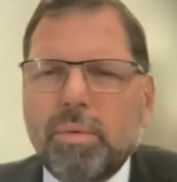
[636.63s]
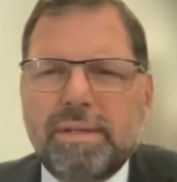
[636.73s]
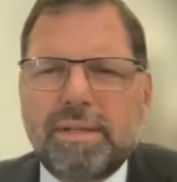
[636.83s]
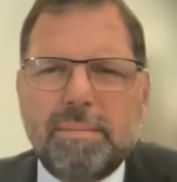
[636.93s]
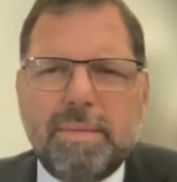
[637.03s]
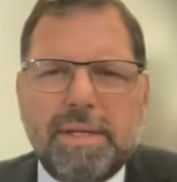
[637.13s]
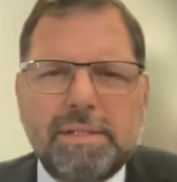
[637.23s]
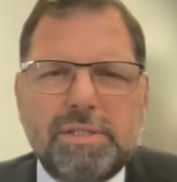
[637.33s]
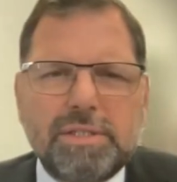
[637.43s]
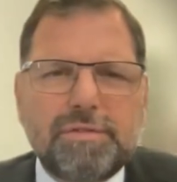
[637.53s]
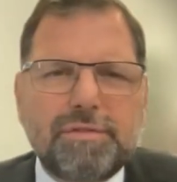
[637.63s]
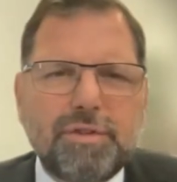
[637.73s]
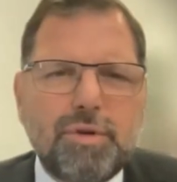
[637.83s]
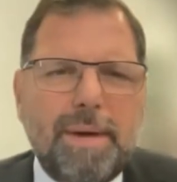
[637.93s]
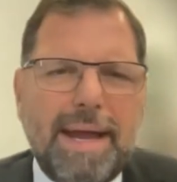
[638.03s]
Well, 10 minutes just
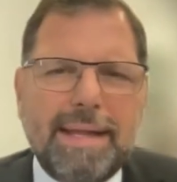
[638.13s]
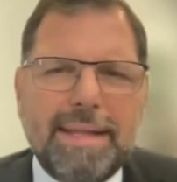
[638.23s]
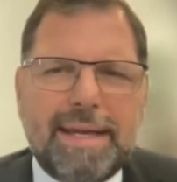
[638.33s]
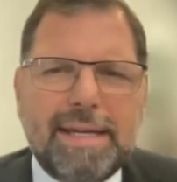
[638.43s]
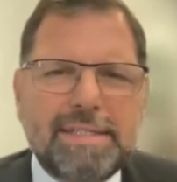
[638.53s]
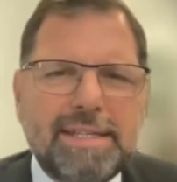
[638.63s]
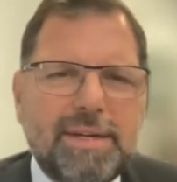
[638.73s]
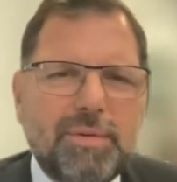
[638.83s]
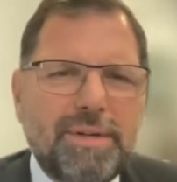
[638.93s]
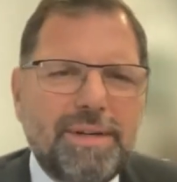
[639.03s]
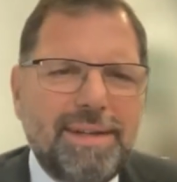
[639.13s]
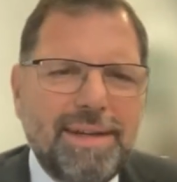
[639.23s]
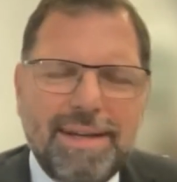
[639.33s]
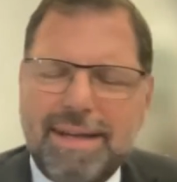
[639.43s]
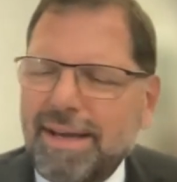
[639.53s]
flew by like I said it would.
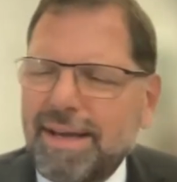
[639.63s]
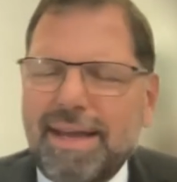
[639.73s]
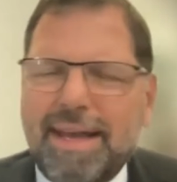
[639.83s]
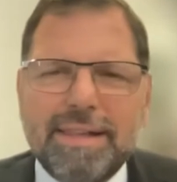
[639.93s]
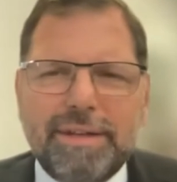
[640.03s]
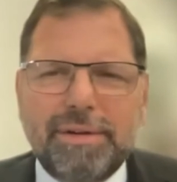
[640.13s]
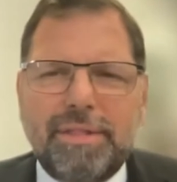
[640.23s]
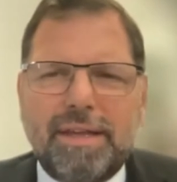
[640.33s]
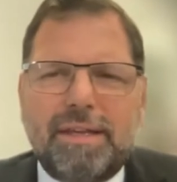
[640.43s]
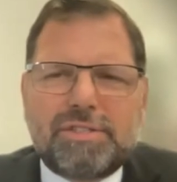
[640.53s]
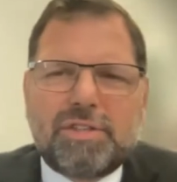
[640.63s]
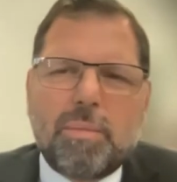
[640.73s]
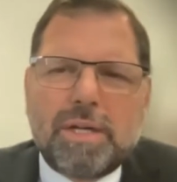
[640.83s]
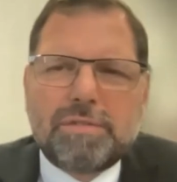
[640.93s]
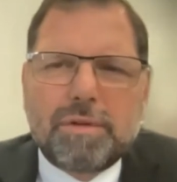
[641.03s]
Uh, Eleanor, thank you so
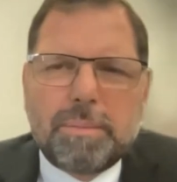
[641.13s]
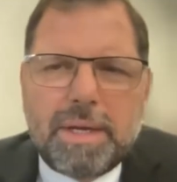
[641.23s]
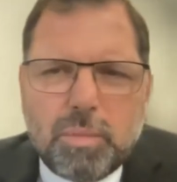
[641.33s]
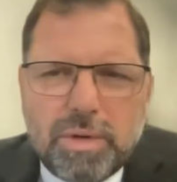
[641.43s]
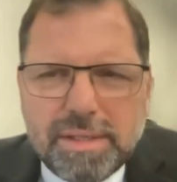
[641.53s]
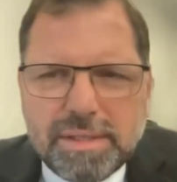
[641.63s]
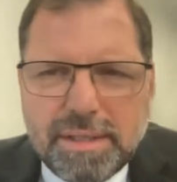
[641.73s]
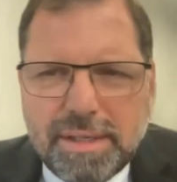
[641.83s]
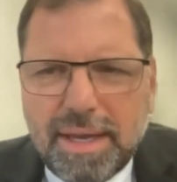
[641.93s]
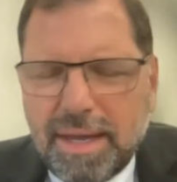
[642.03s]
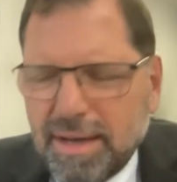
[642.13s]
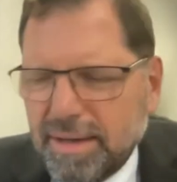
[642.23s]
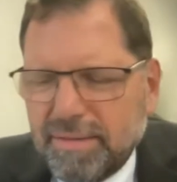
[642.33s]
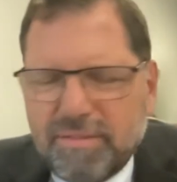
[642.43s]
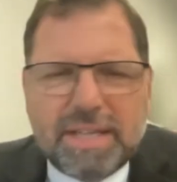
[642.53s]
much for being with us today
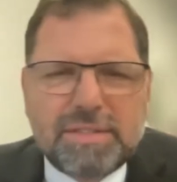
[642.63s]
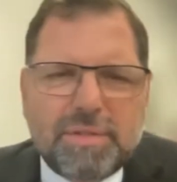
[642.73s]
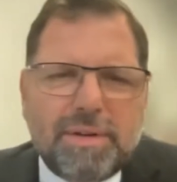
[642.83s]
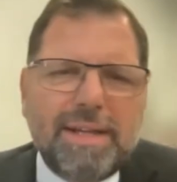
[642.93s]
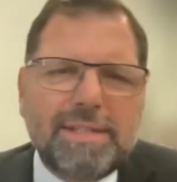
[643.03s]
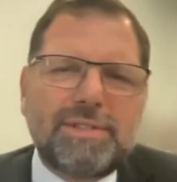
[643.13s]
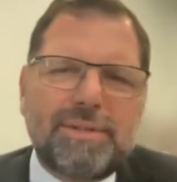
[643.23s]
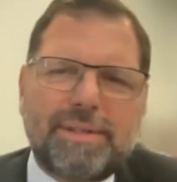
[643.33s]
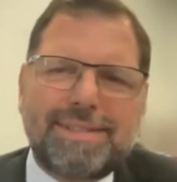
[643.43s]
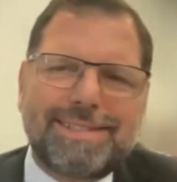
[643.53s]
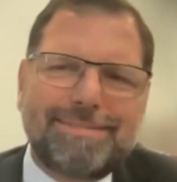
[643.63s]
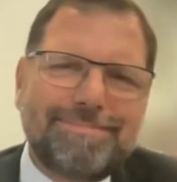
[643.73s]
on Advice for Grad Students.